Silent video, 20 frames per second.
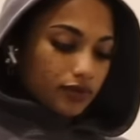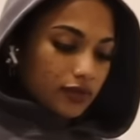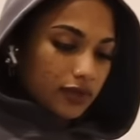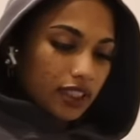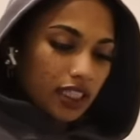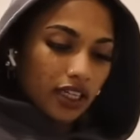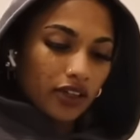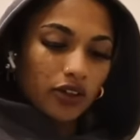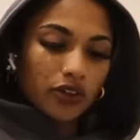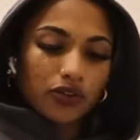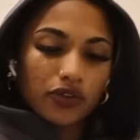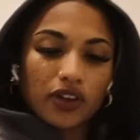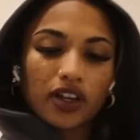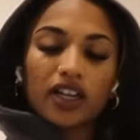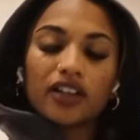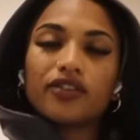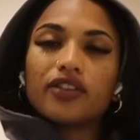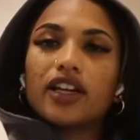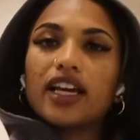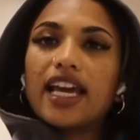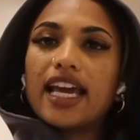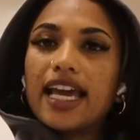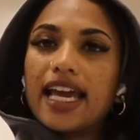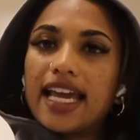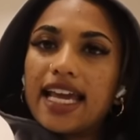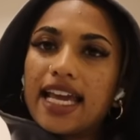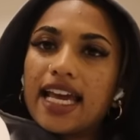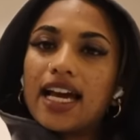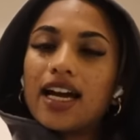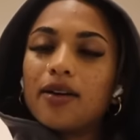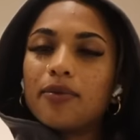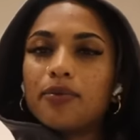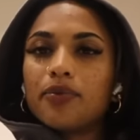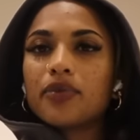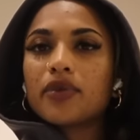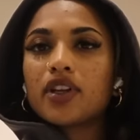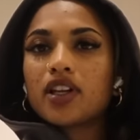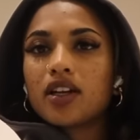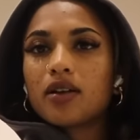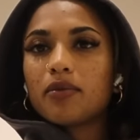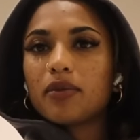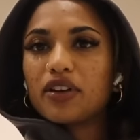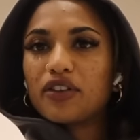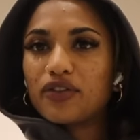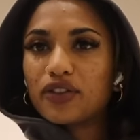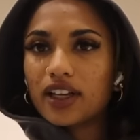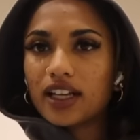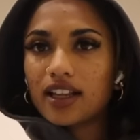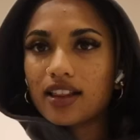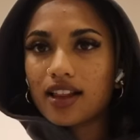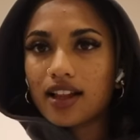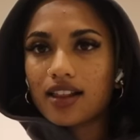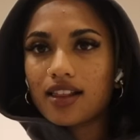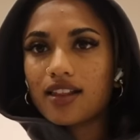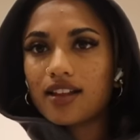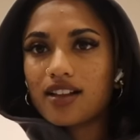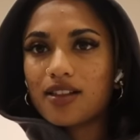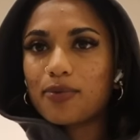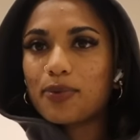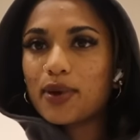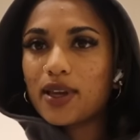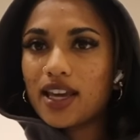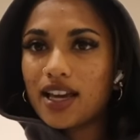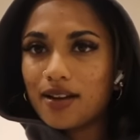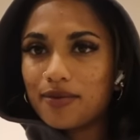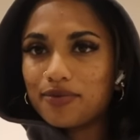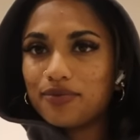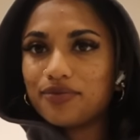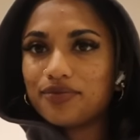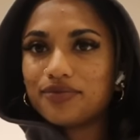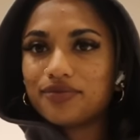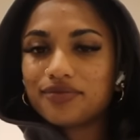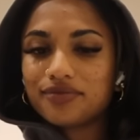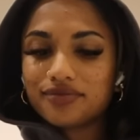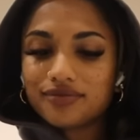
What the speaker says: 10:05 a.m. My flight is at 6 p.m.